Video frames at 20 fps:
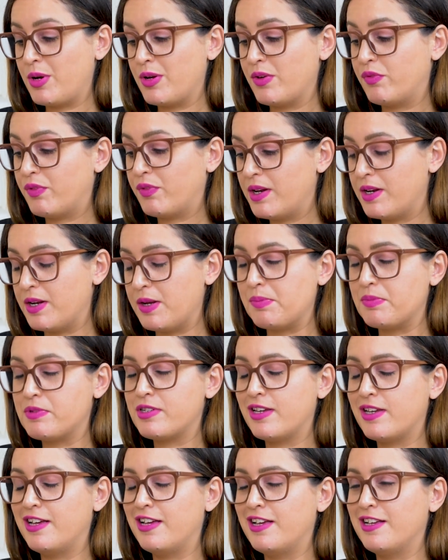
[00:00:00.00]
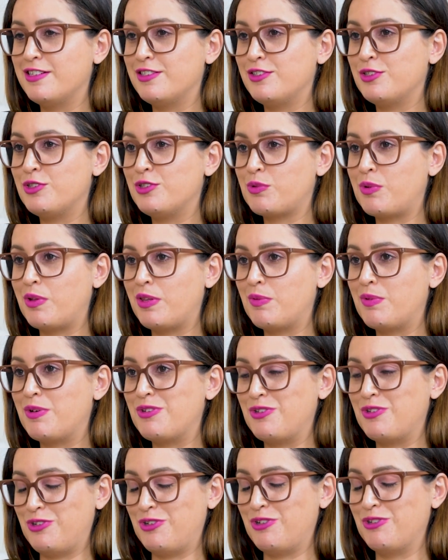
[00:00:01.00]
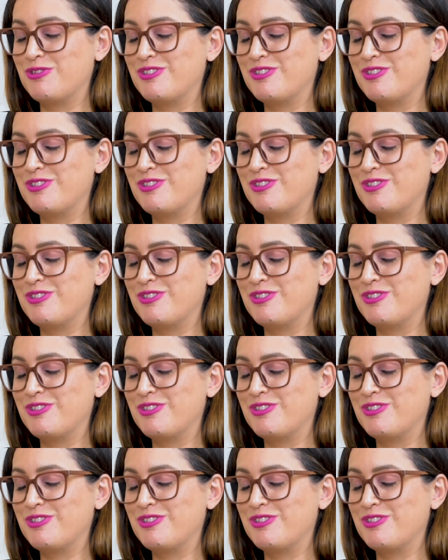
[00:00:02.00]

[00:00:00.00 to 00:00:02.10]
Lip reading: freedom to do what they want to do.